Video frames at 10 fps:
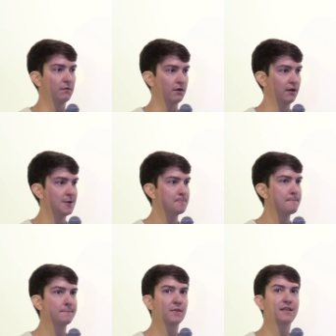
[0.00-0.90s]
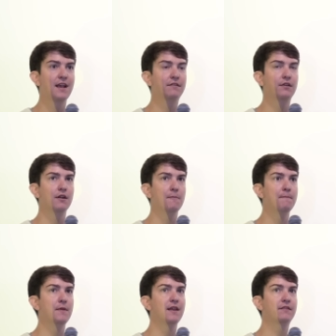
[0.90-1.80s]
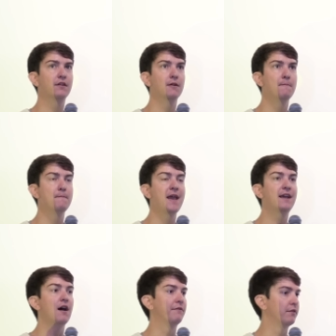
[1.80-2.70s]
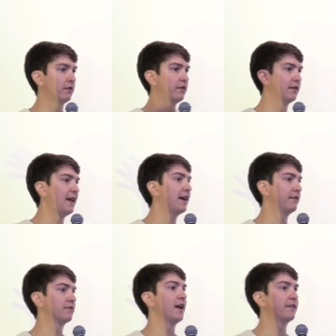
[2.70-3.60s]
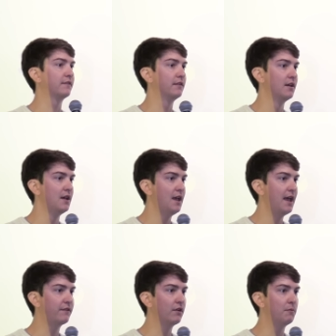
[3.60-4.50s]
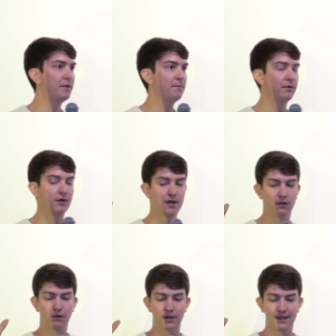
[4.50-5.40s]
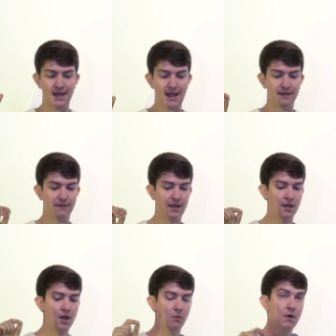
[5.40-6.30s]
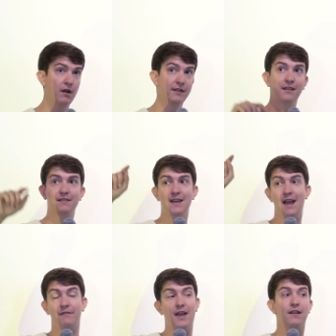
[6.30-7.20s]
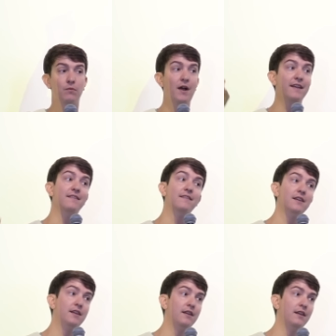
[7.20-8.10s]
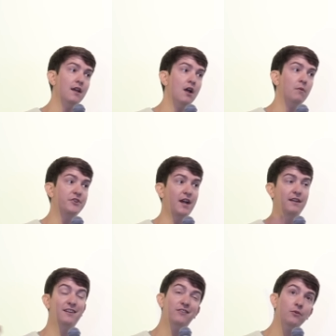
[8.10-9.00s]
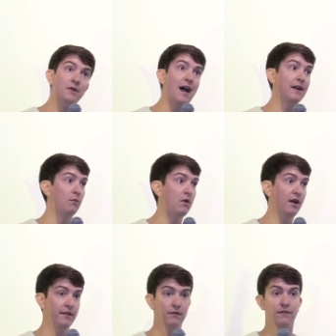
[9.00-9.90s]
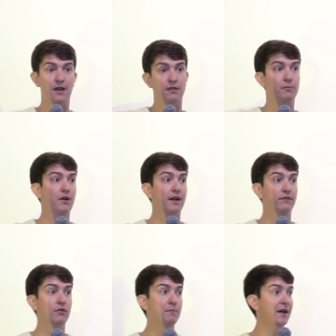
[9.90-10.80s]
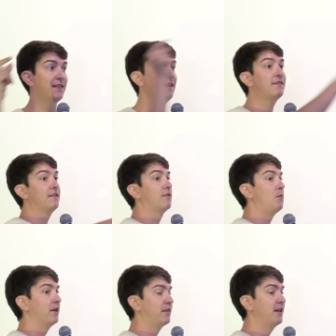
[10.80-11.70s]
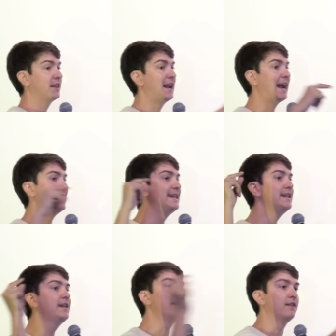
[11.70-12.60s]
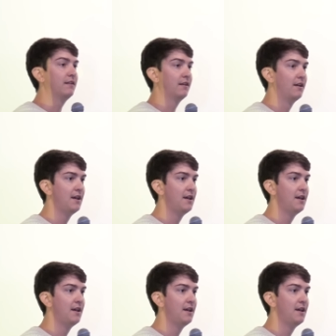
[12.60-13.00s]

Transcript: for that's gonna make up for the lack of the rest. And so people are going to look at that and say, well, it doesn't have X, Y, Z, which I do kind of want and those other products do, but this is the one thing that I need.